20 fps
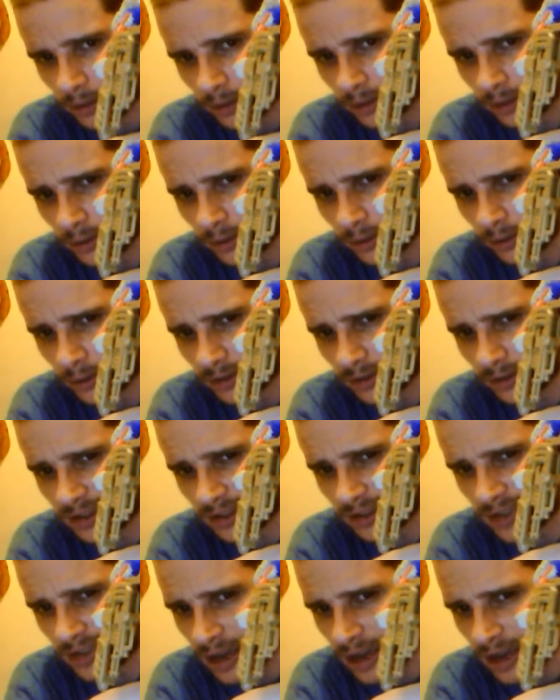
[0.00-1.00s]
Who
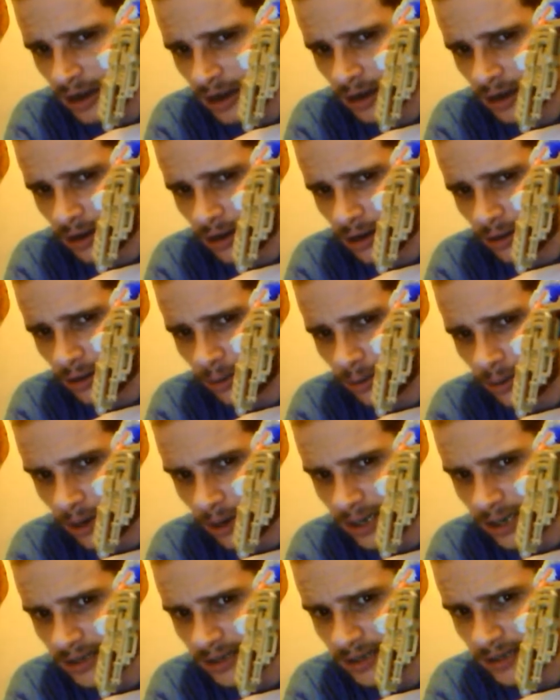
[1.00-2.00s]
was
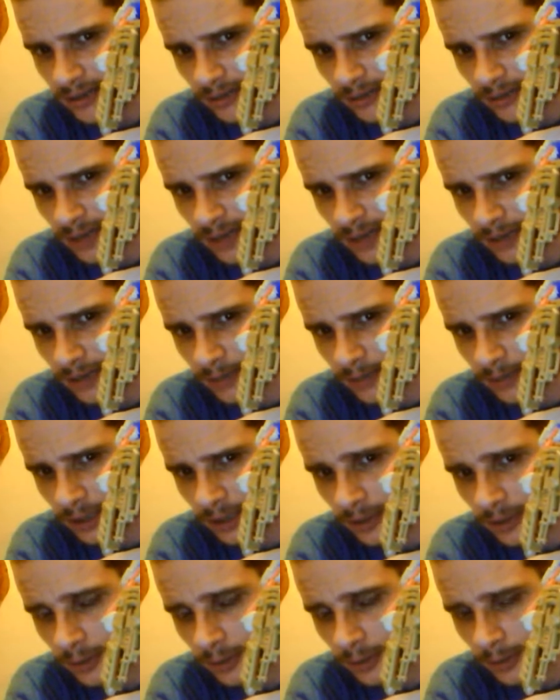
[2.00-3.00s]
white, red and
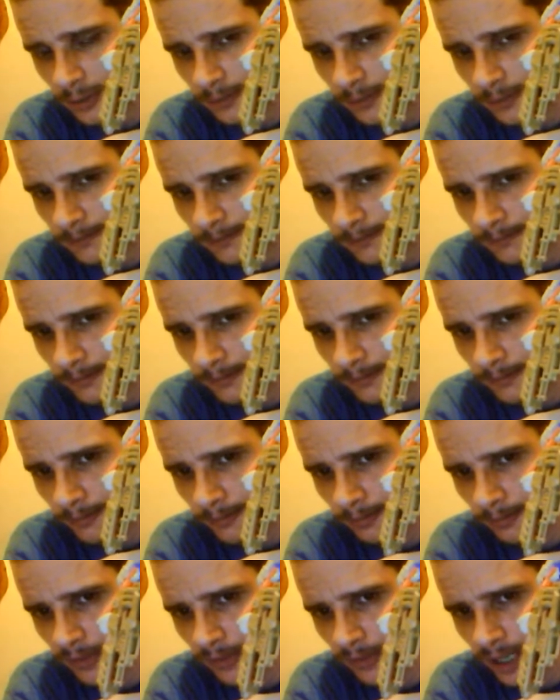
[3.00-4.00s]
blue?
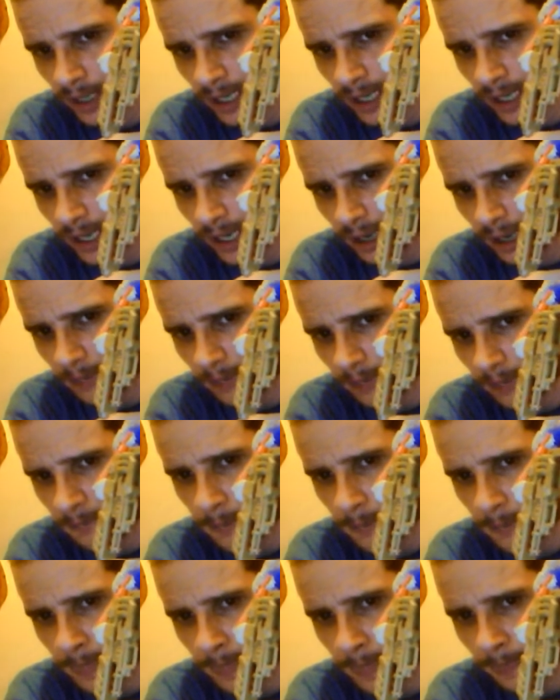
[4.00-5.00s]
Yeah,
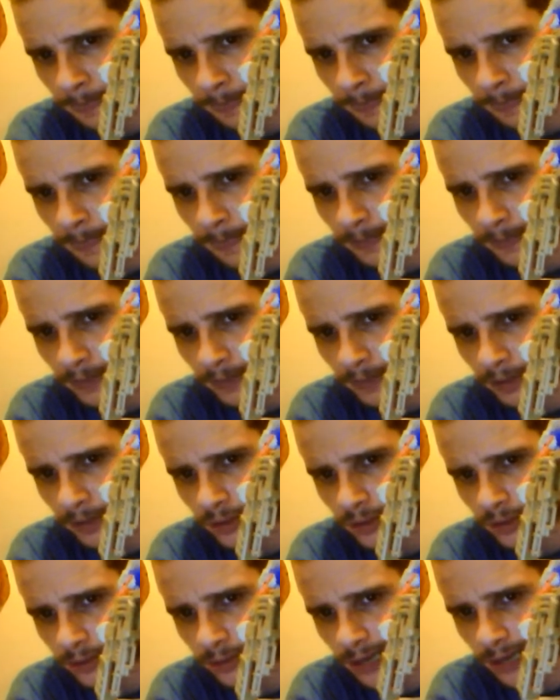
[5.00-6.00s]

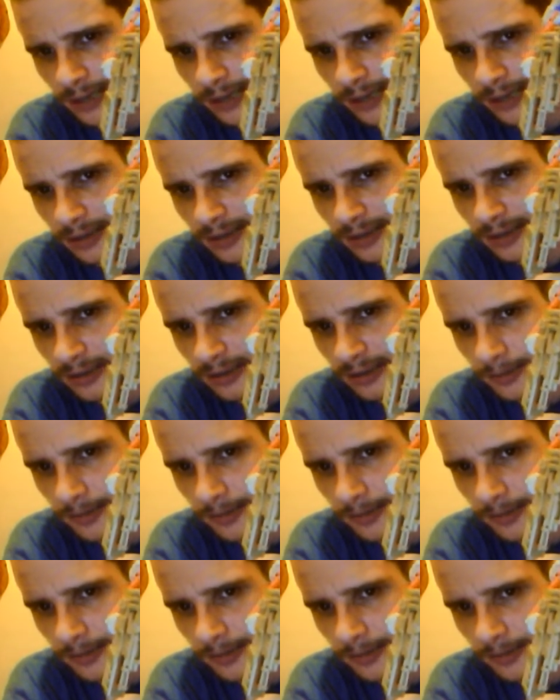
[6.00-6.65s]
Ultra Magnus.